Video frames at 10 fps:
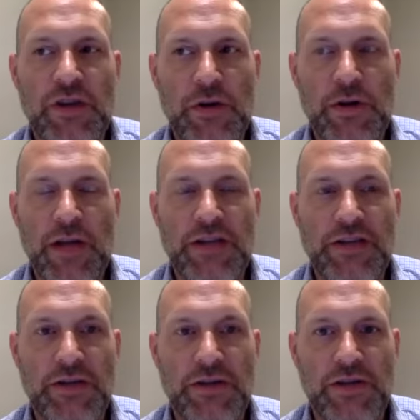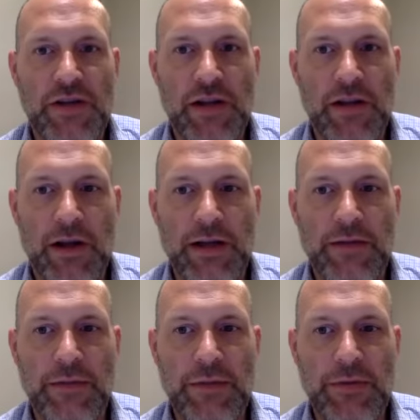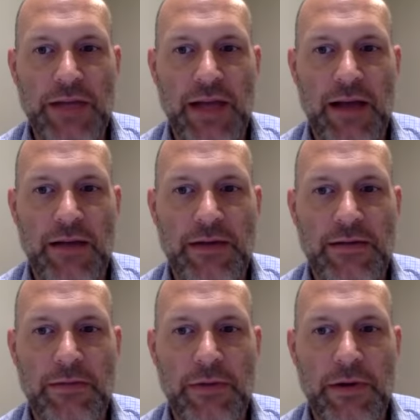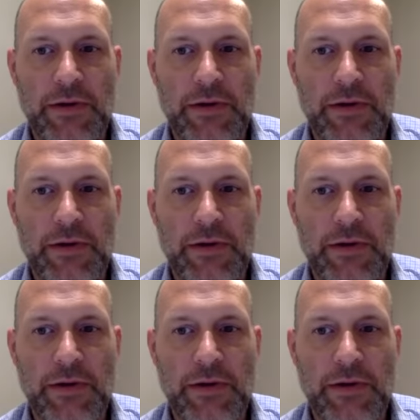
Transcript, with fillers: It. Who do they choose to try to log into people's accounts?